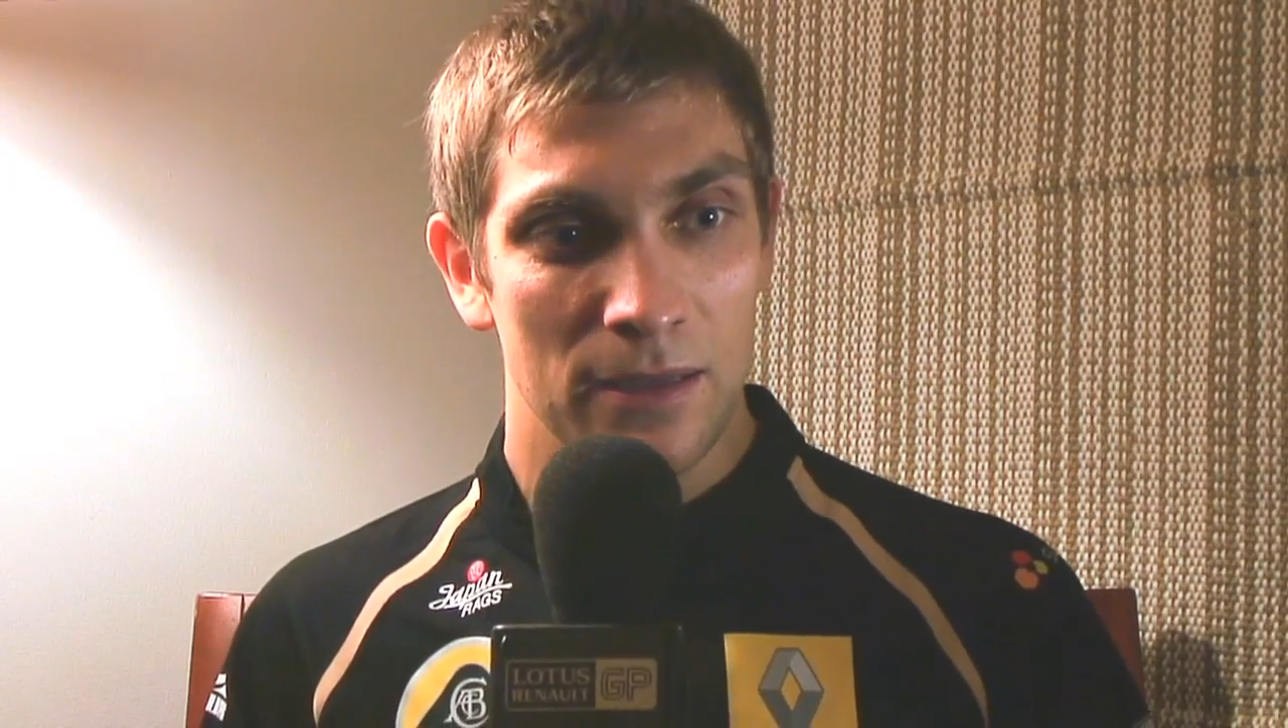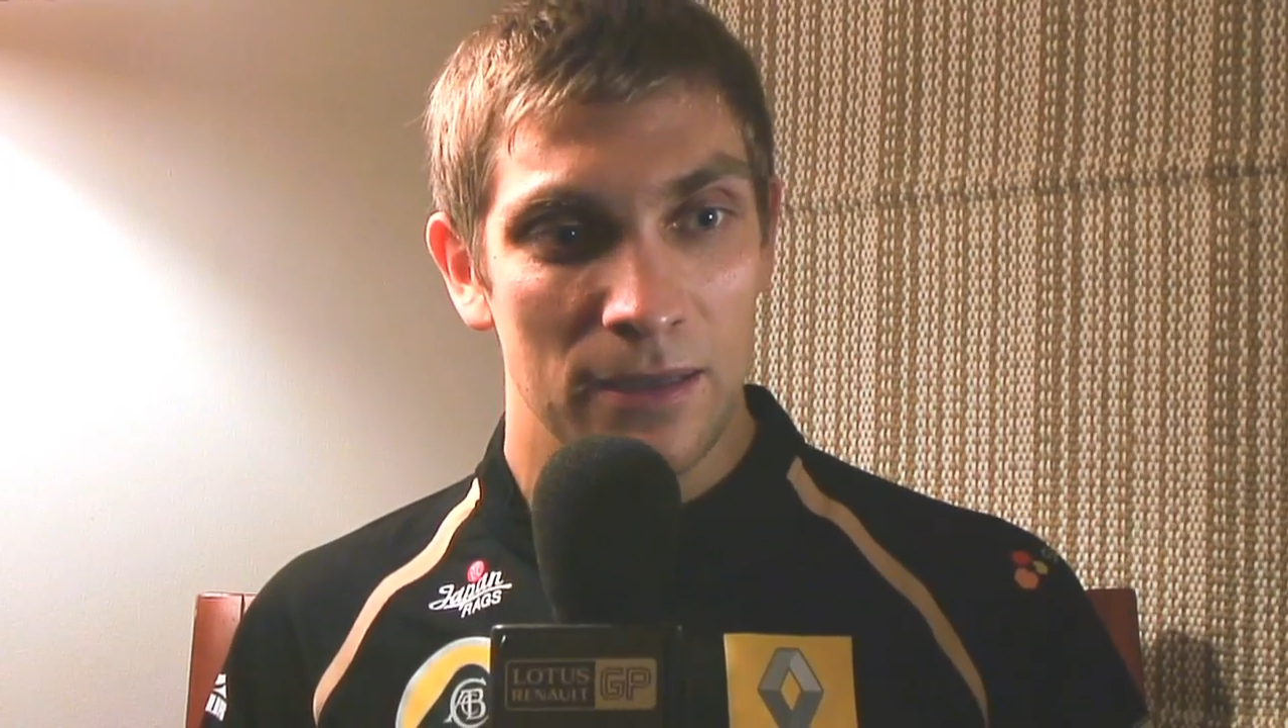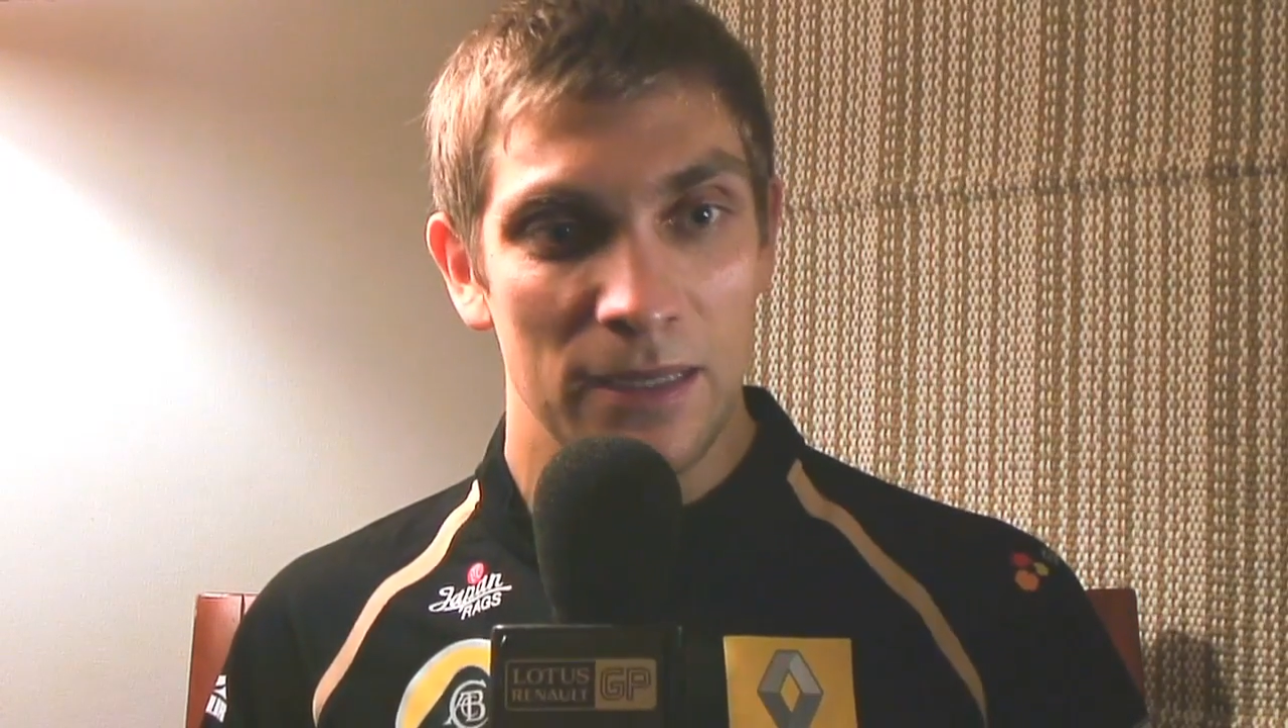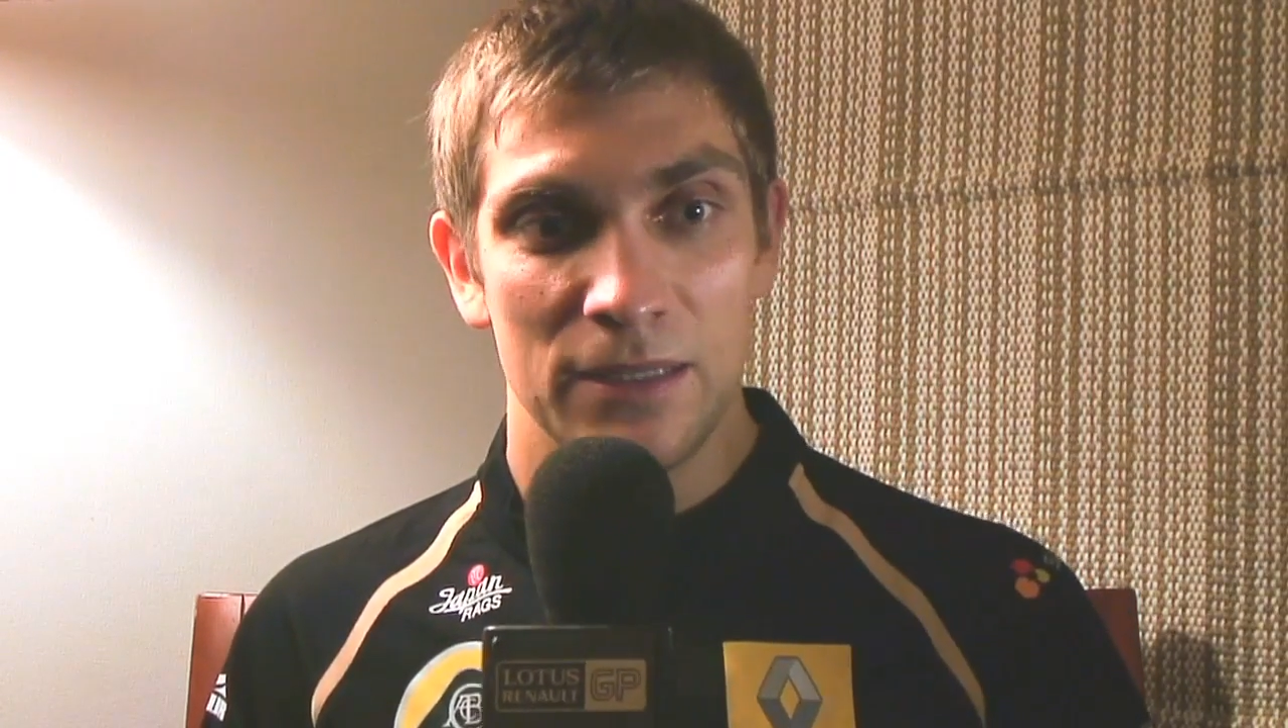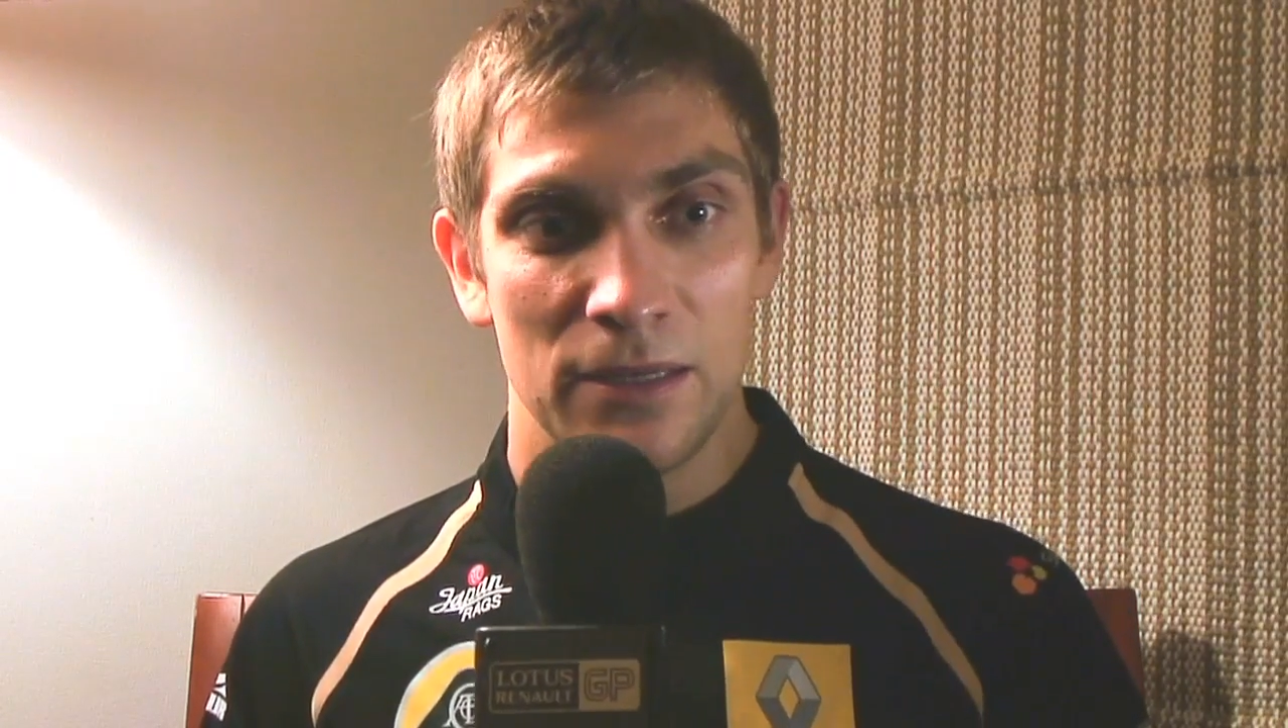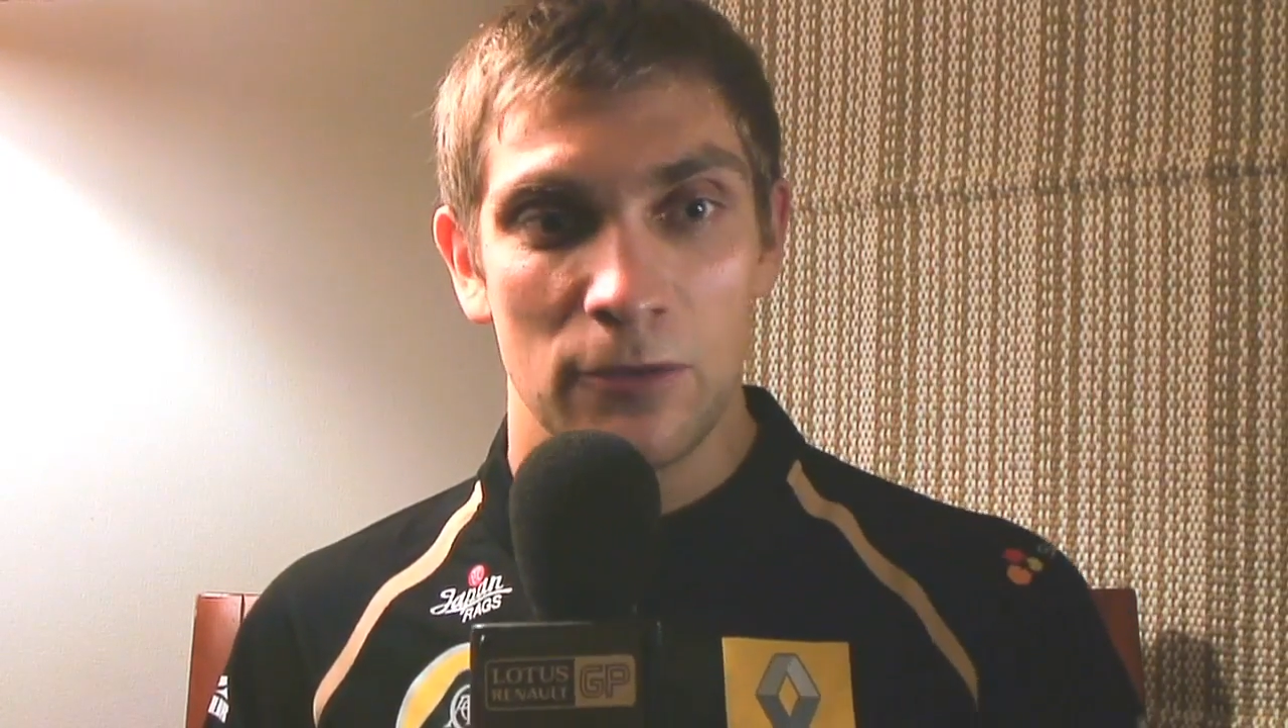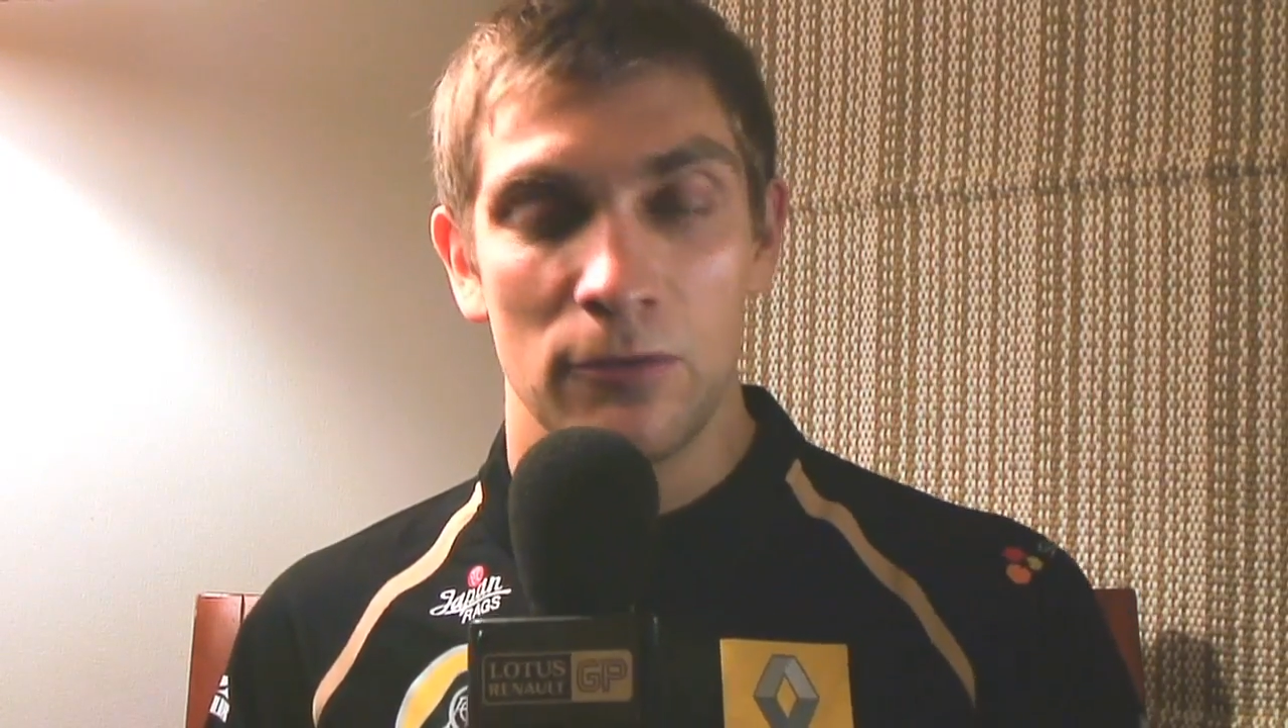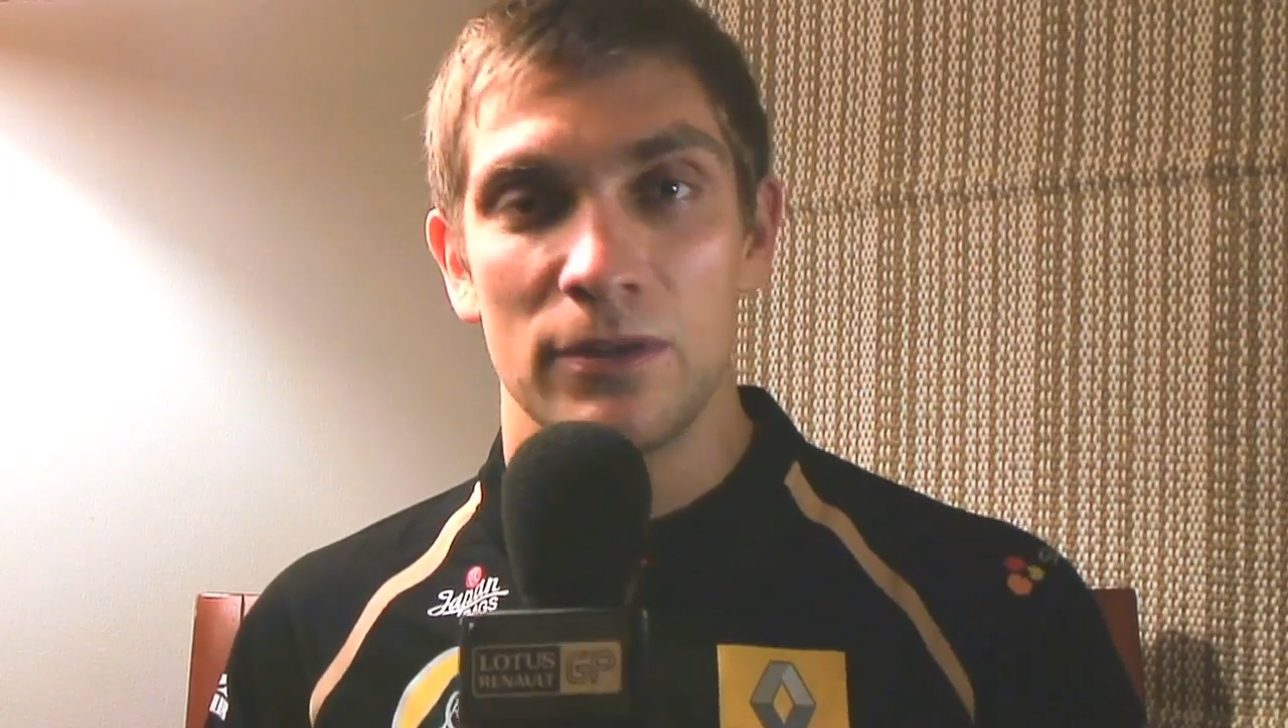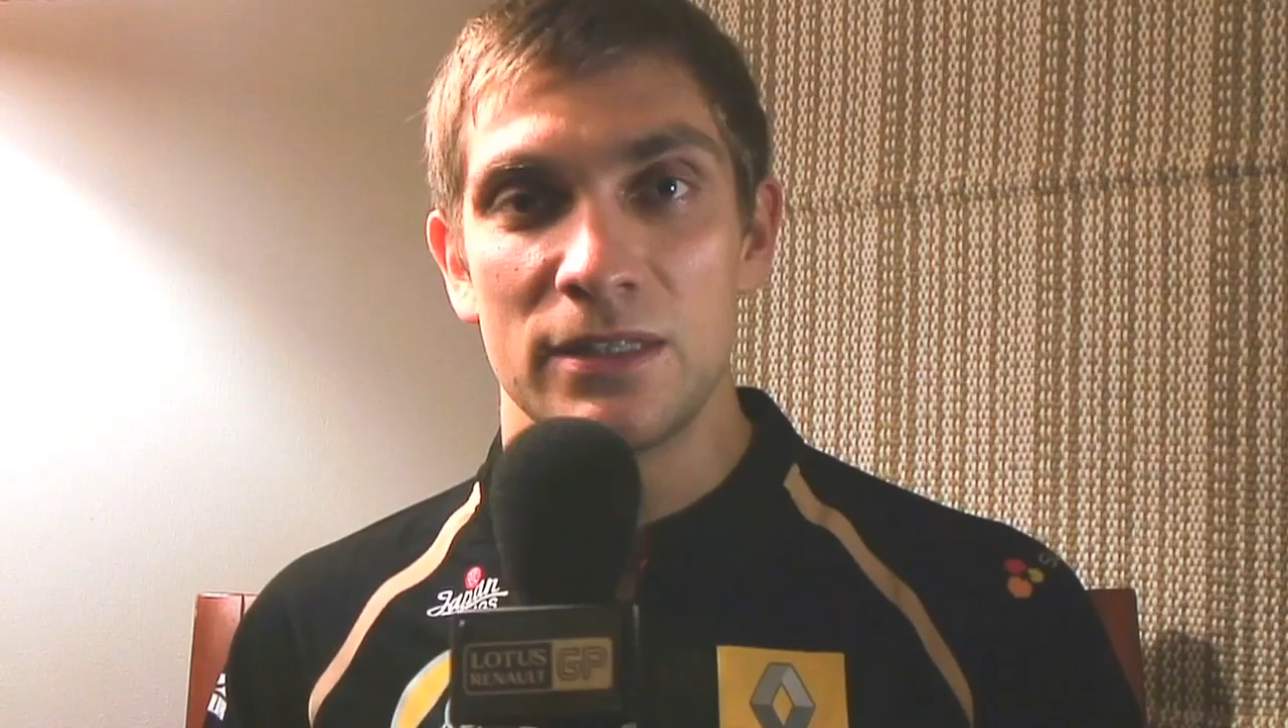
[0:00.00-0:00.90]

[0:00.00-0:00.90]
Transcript: eating on the